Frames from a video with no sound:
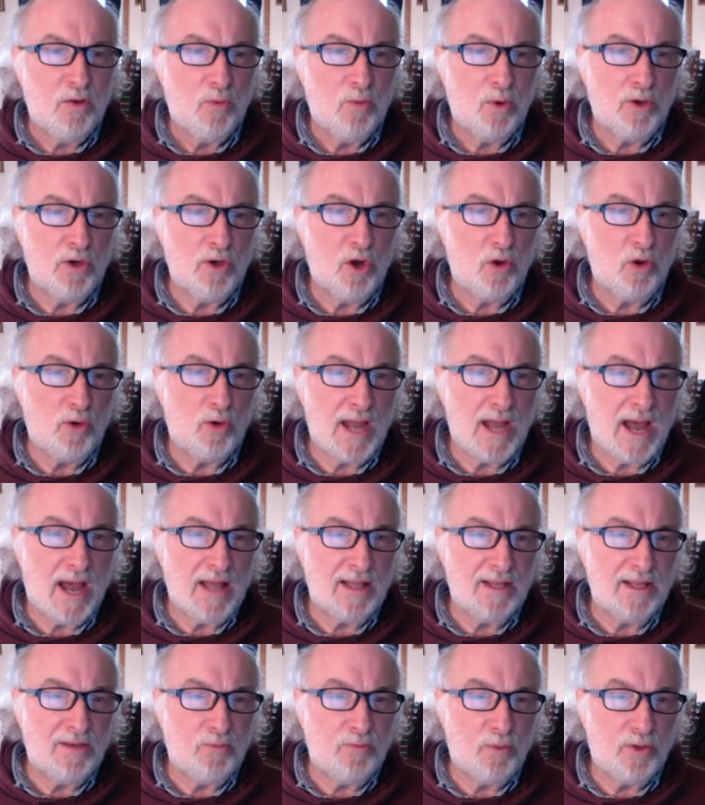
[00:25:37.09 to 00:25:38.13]
where no
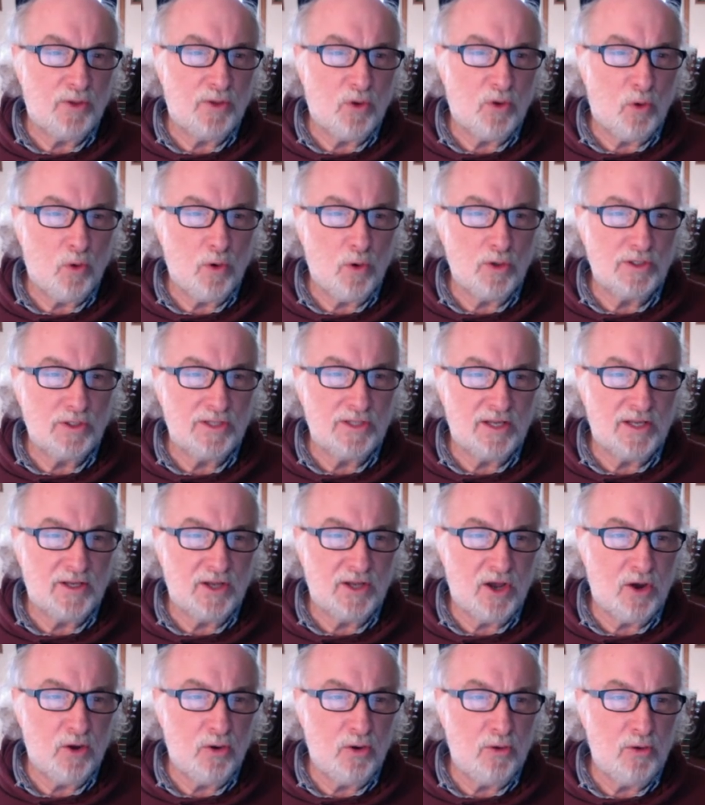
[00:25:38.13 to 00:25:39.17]
galley with oars can
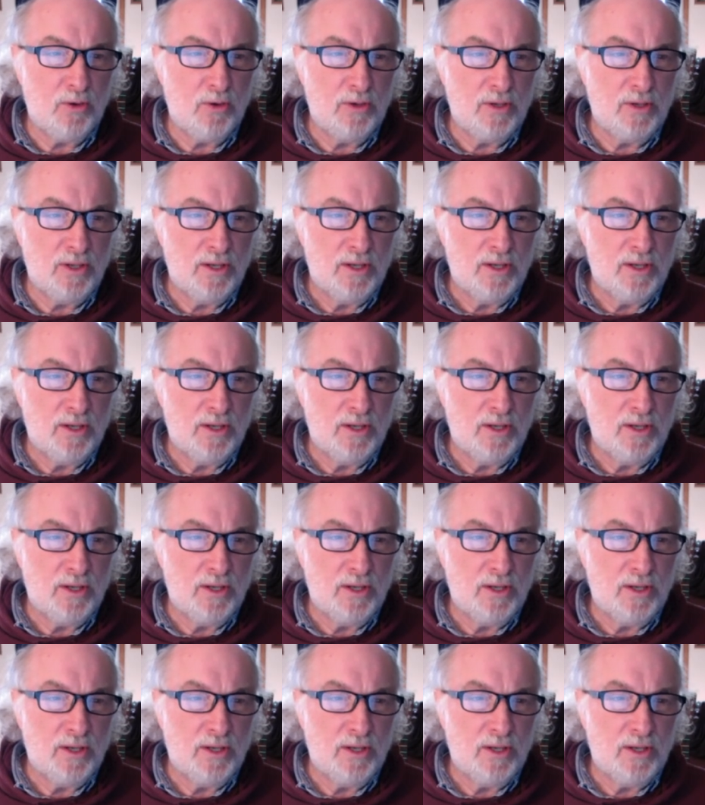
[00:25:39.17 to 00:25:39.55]
go,